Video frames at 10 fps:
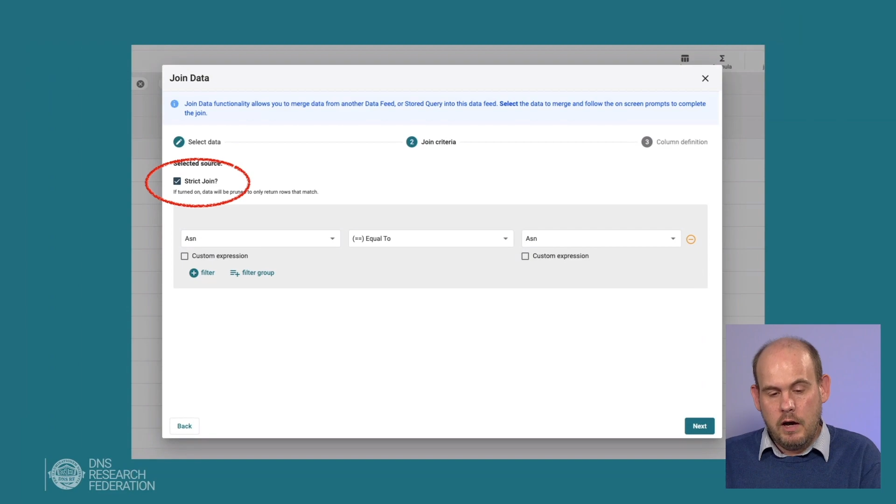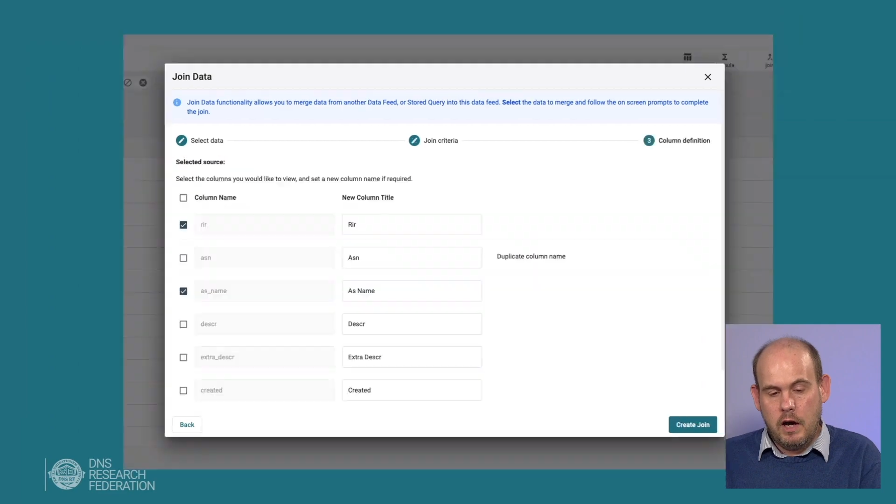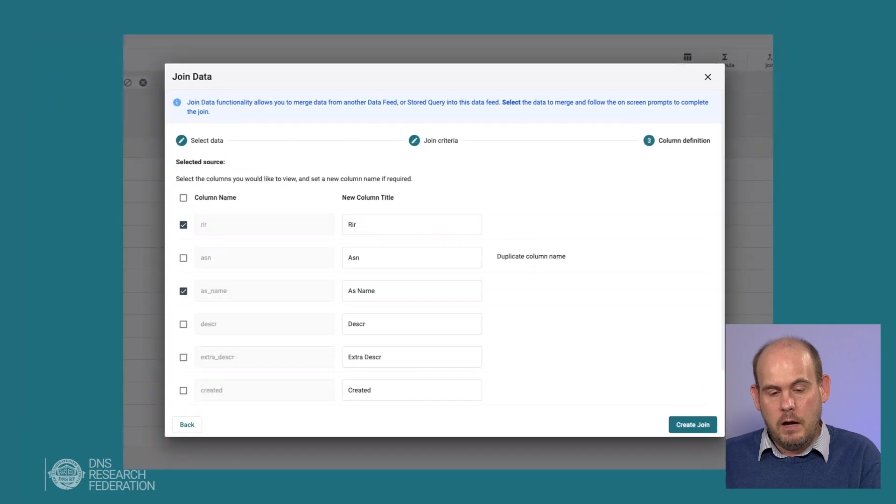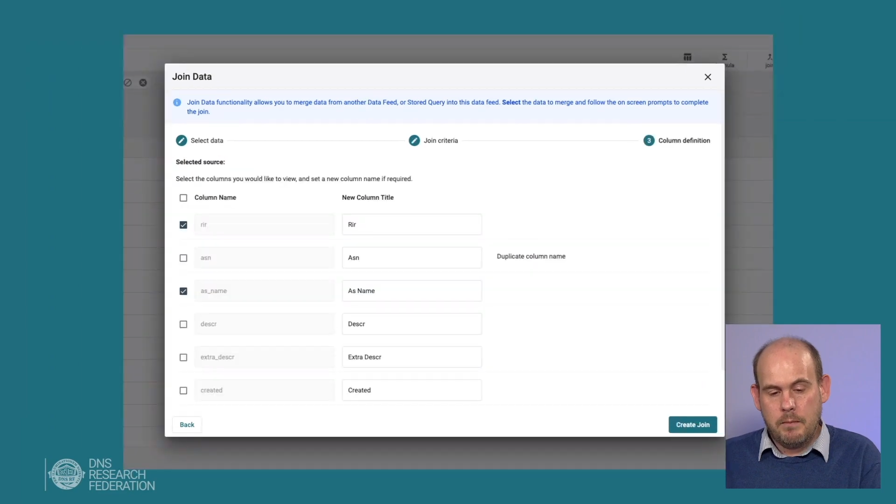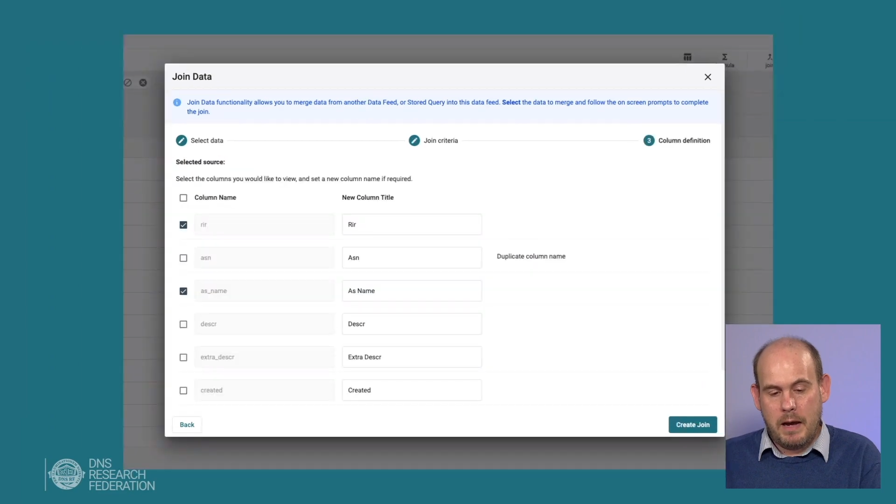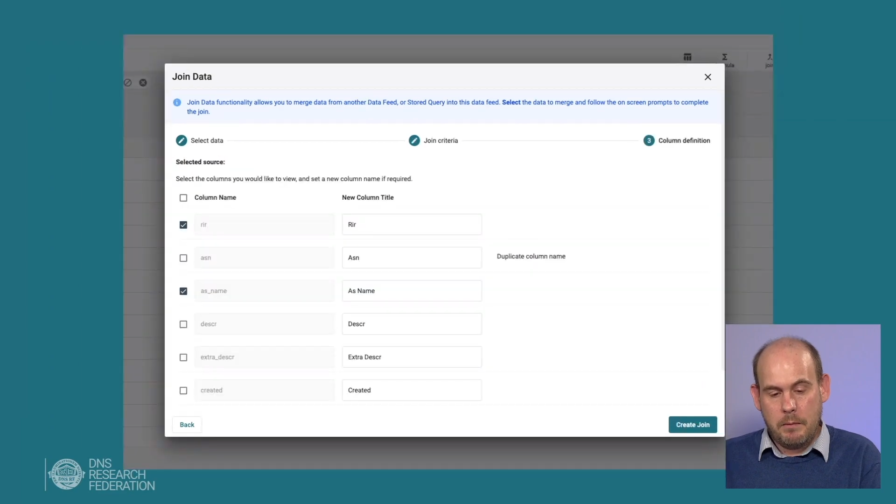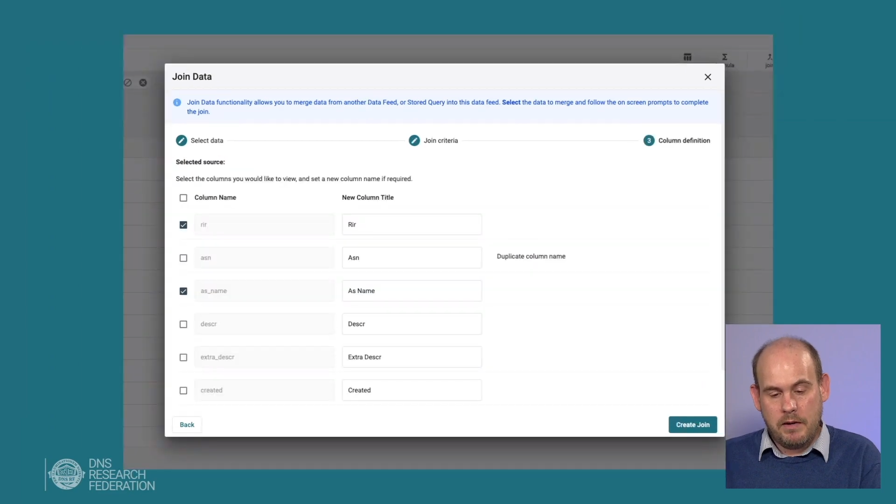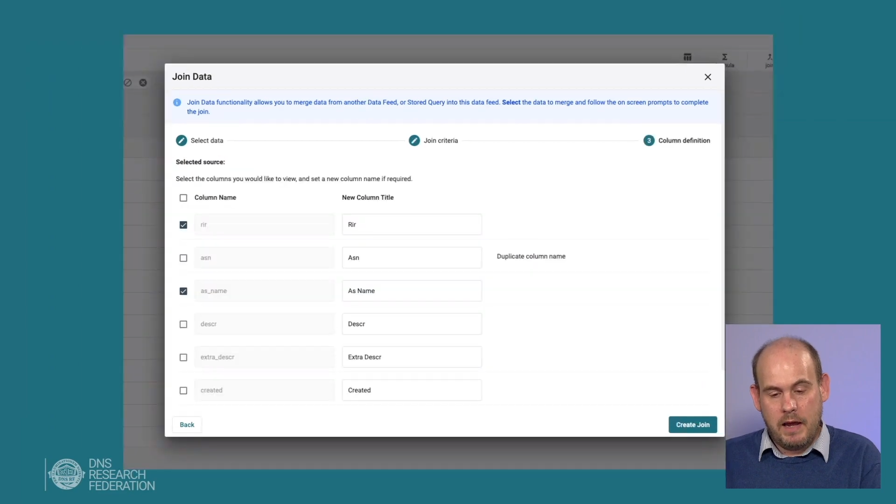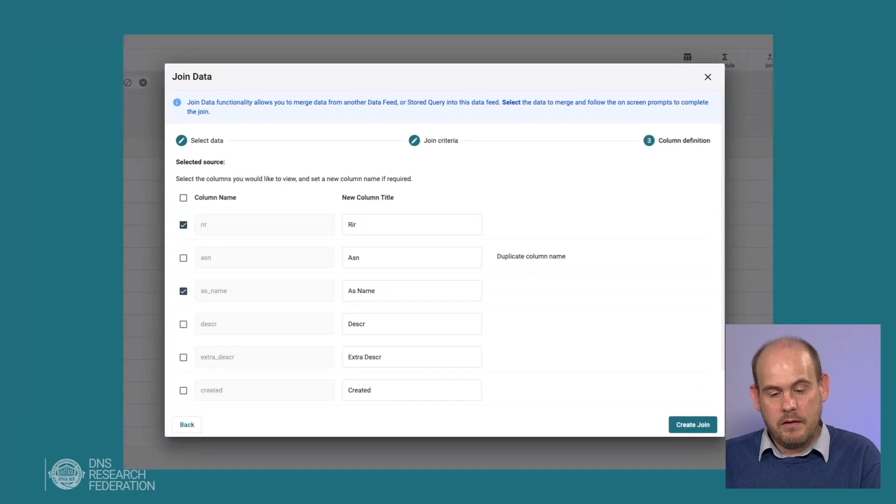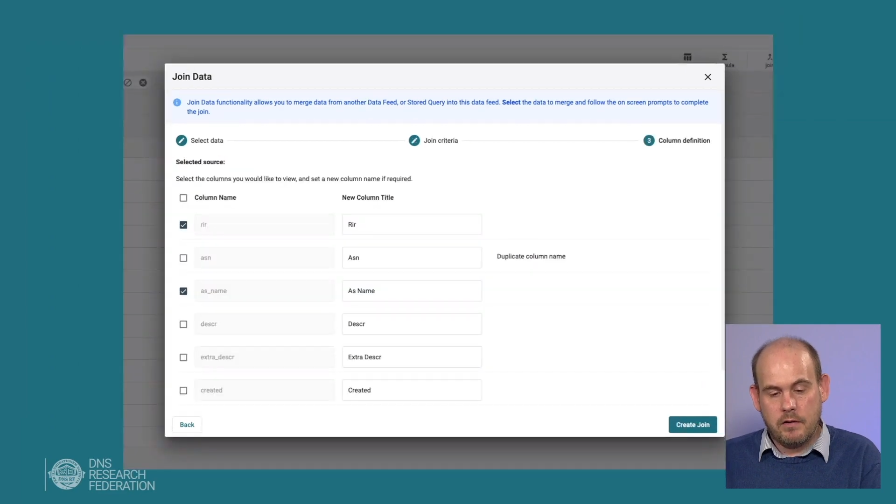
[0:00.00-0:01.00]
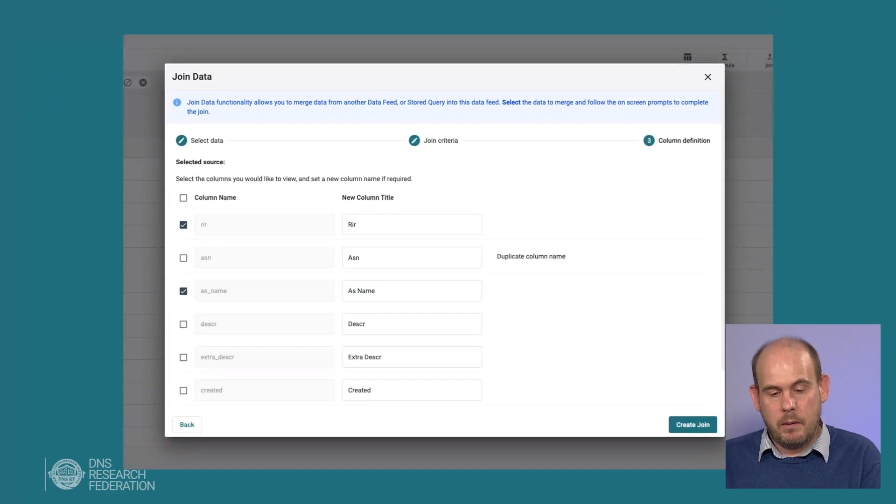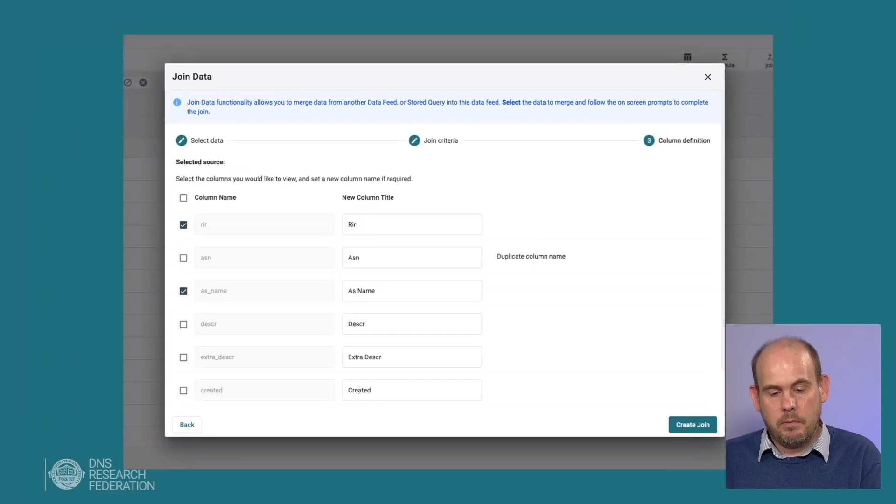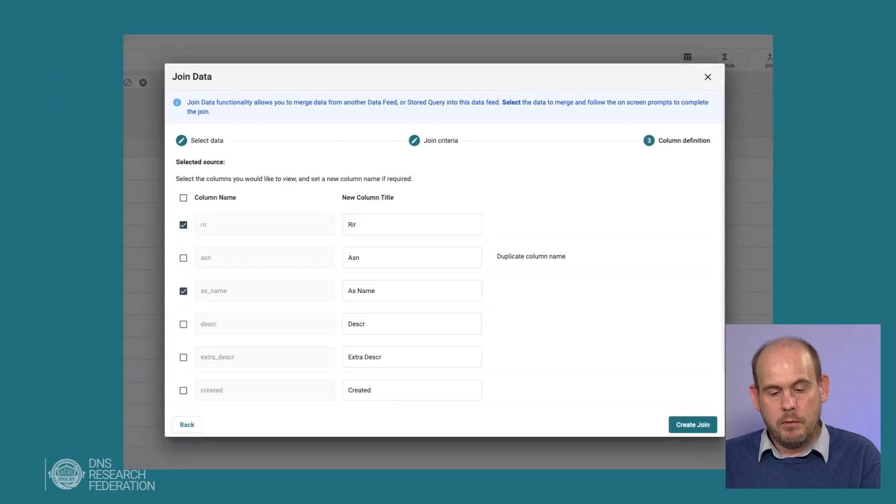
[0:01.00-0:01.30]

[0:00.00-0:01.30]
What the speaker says: and we'd end up,